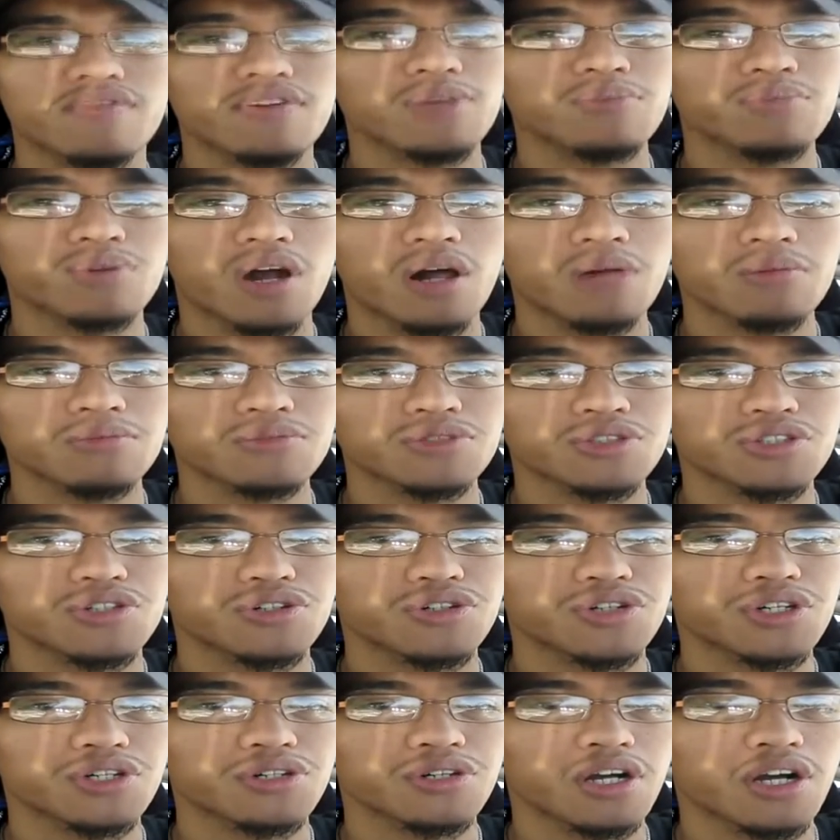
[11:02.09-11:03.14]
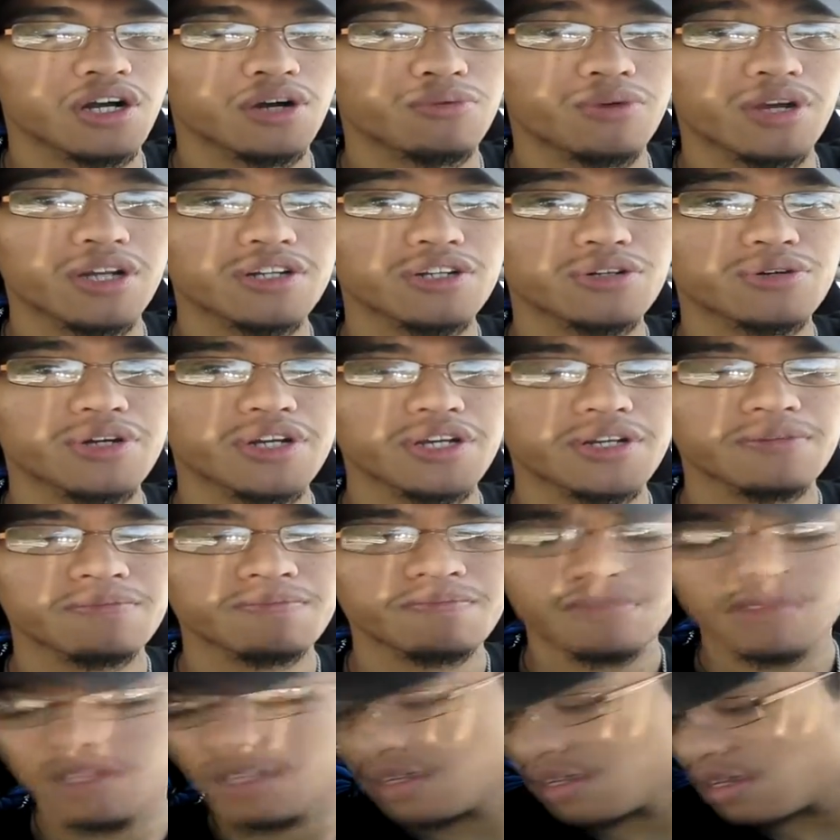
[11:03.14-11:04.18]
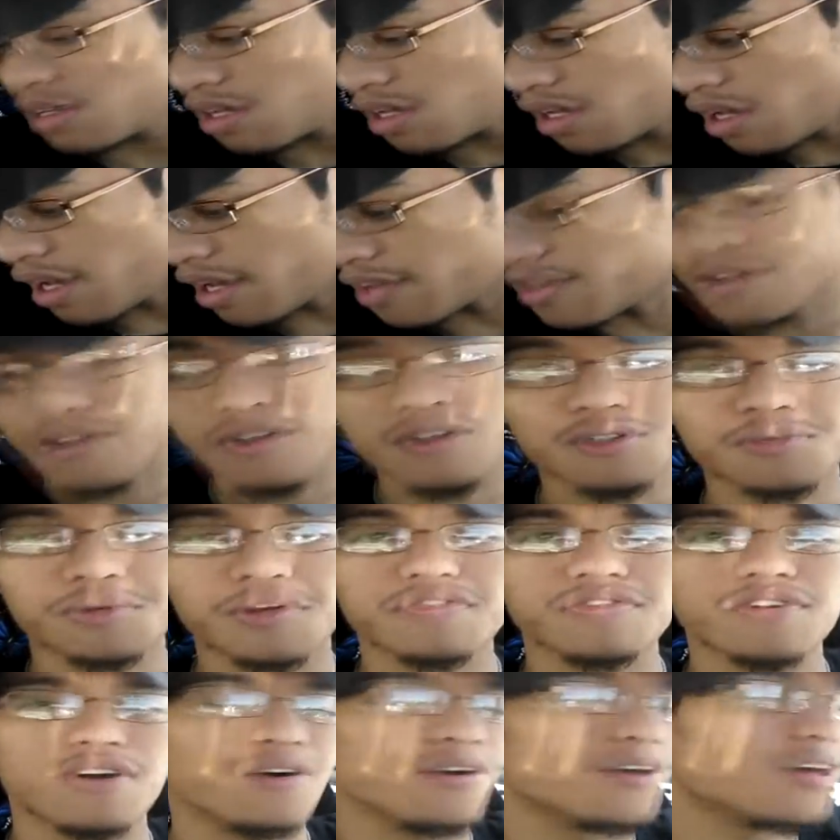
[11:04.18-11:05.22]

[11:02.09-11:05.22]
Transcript: any problems during uh, rendering. And there goes my phone.